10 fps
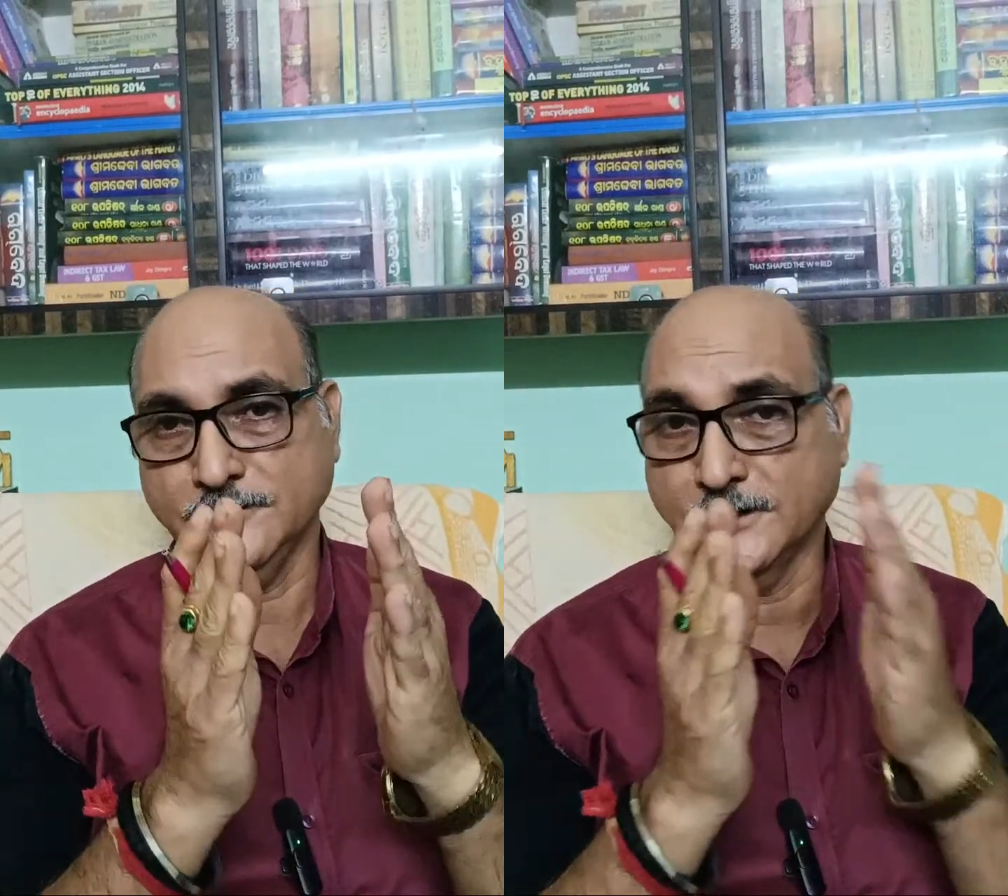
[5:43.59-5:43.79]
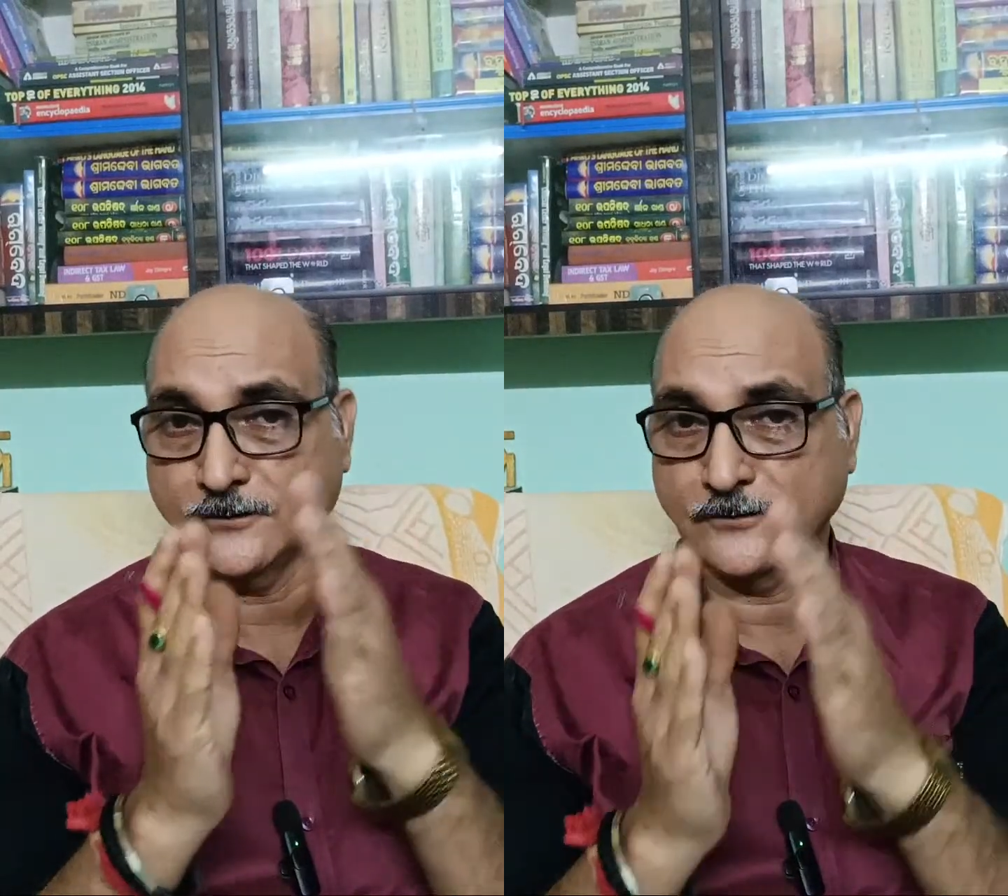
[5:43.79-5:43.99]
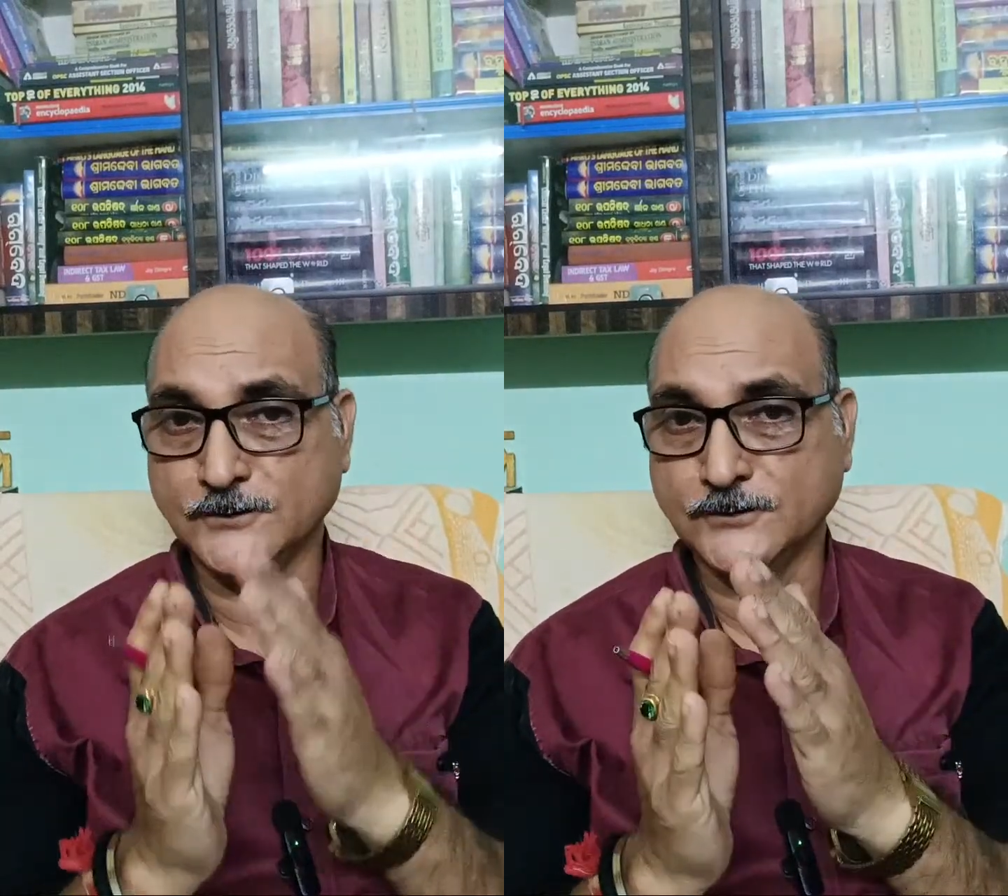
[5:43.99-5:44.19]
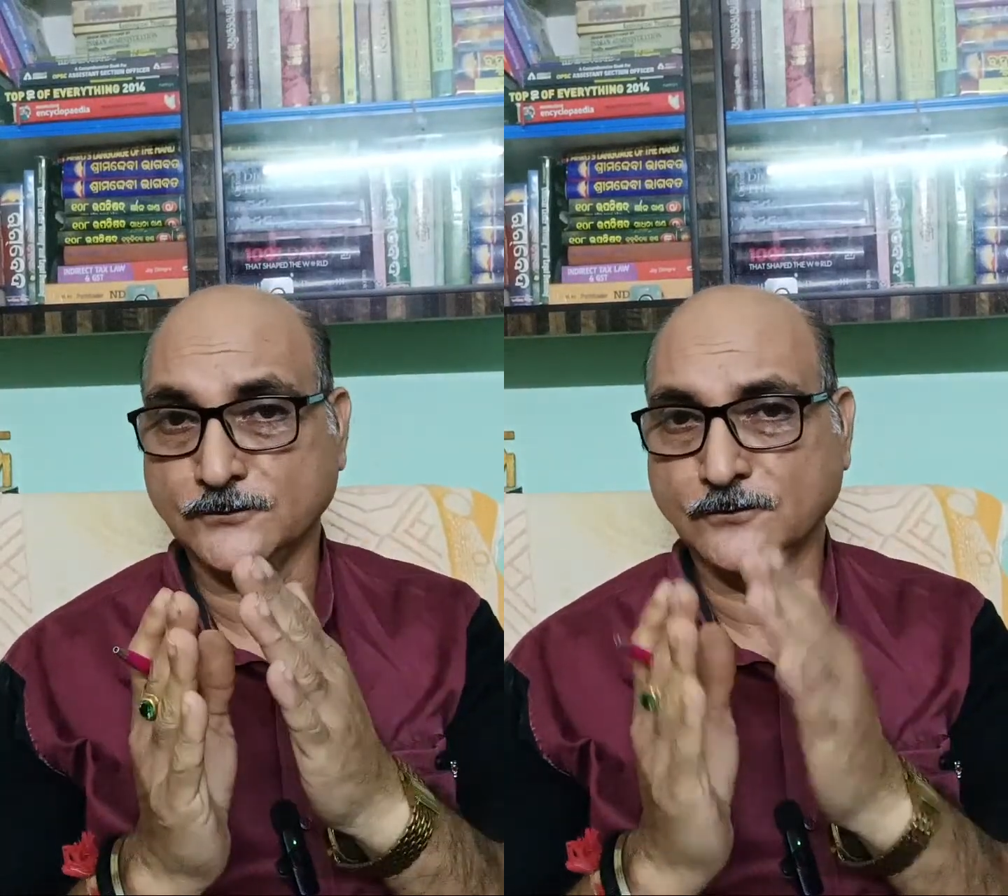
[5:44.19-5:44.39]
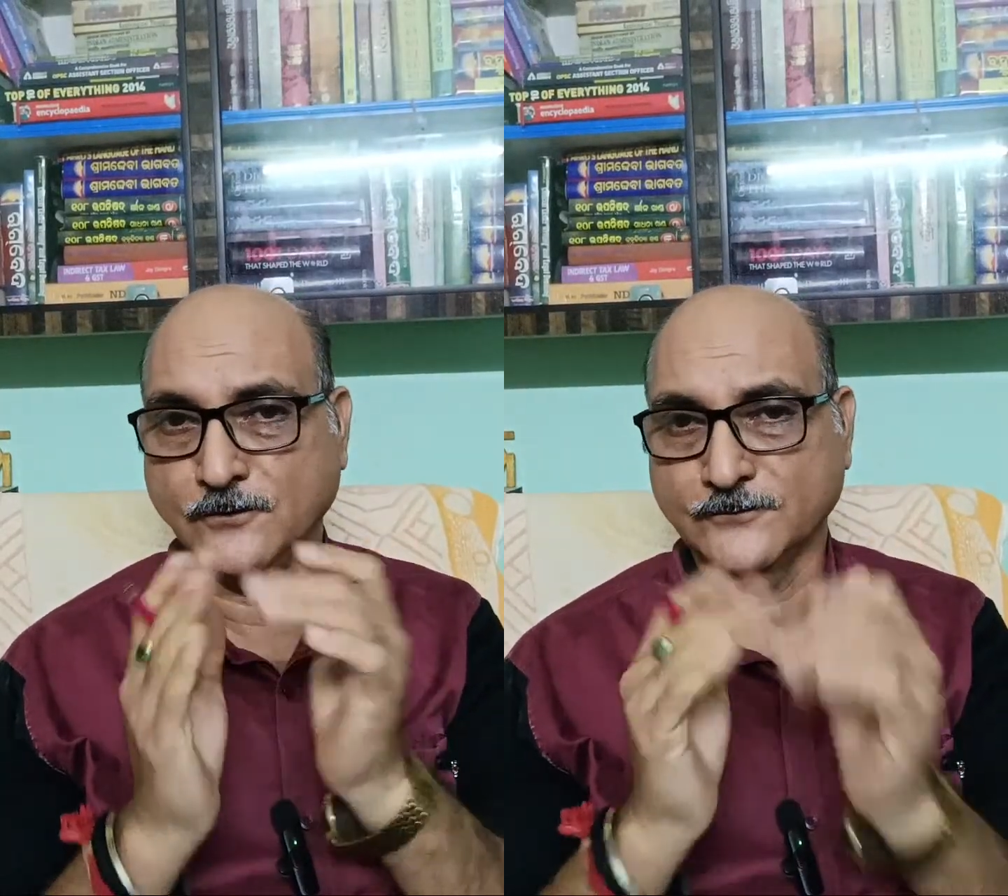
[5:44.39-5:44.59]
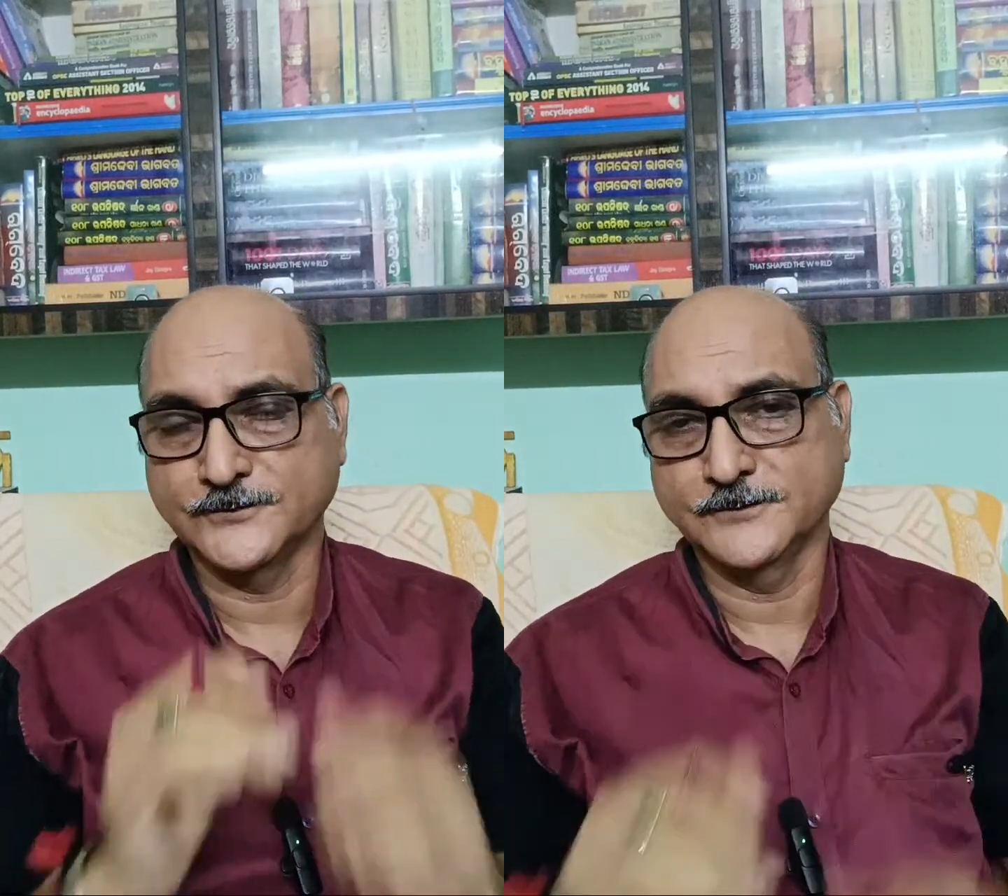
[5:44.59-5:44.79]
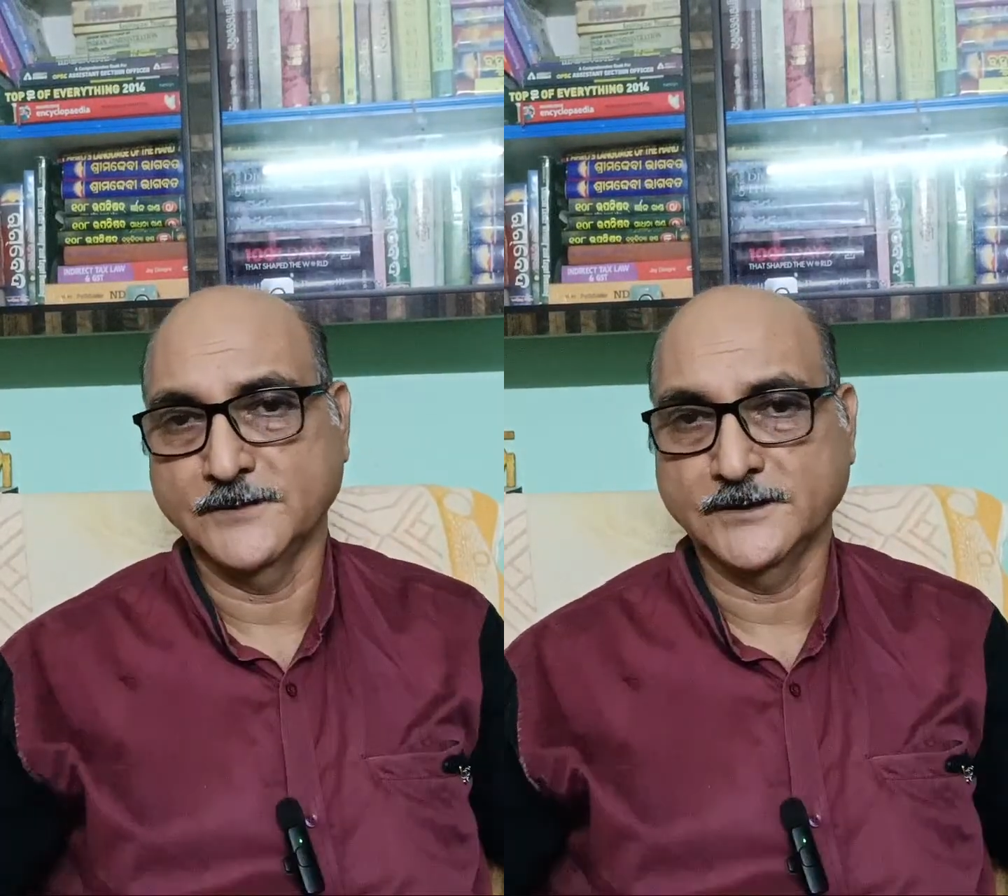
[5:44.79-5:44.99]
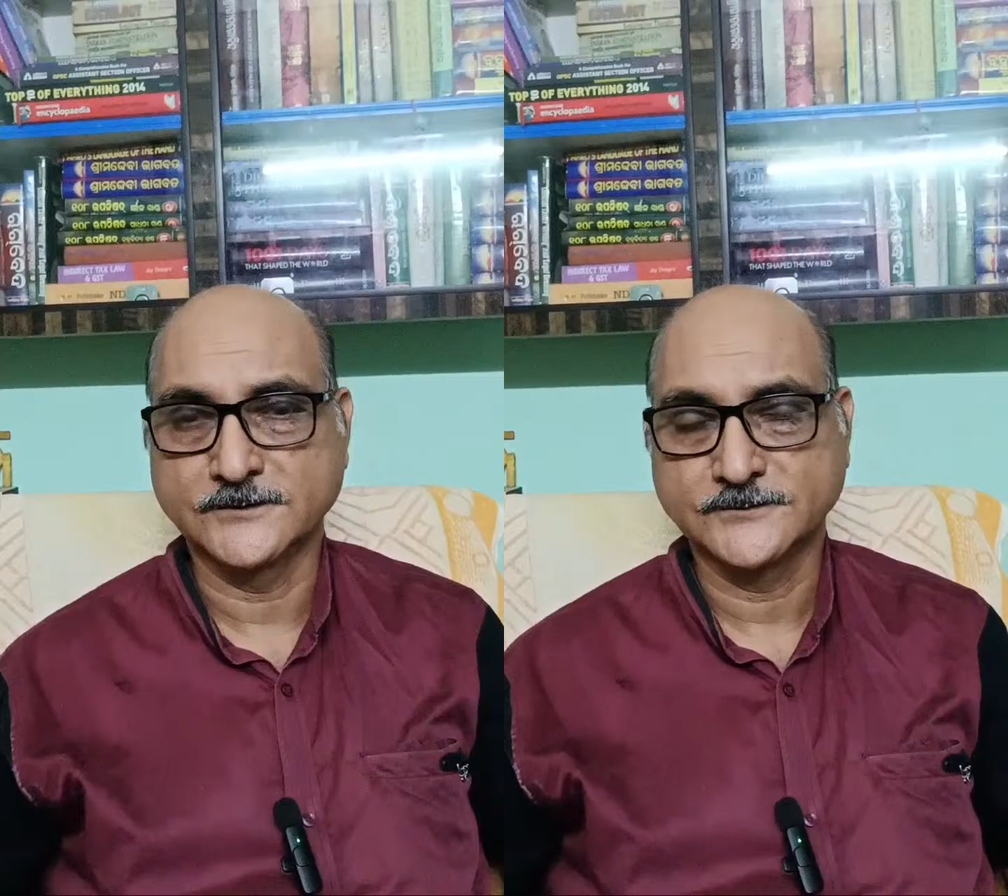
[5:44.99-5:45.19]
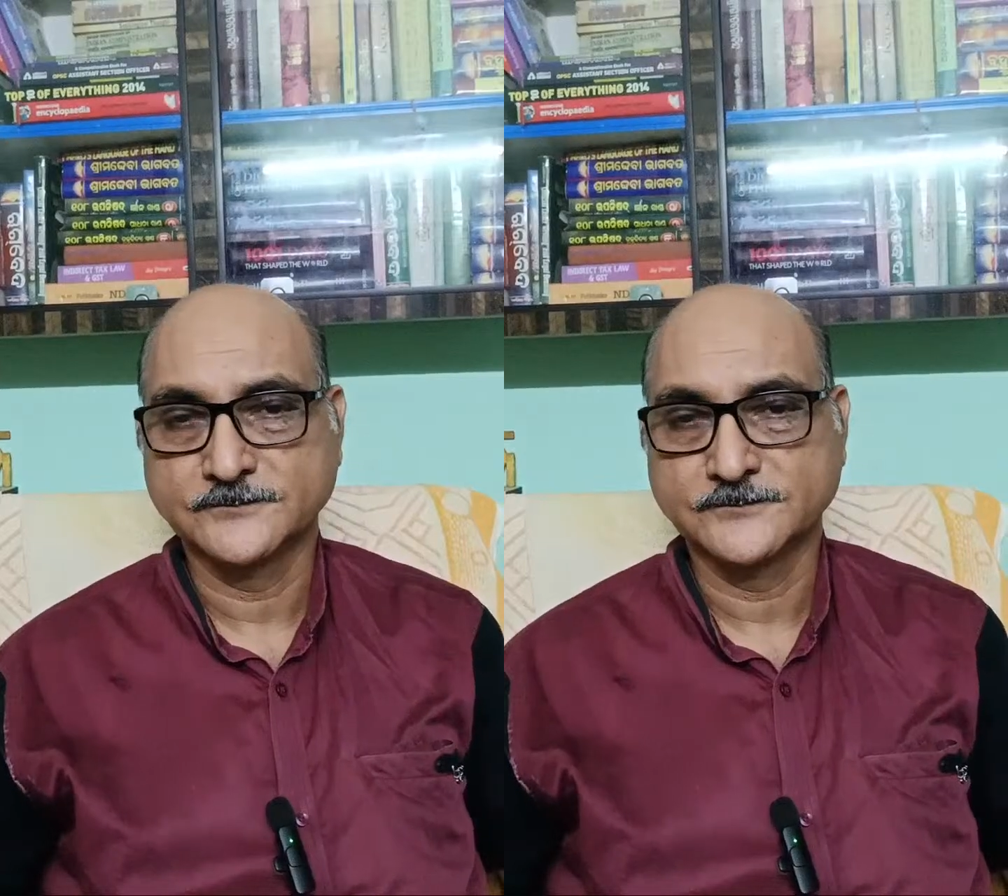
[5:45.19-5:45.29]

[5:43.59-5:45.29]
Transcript: we are coming to law of demand.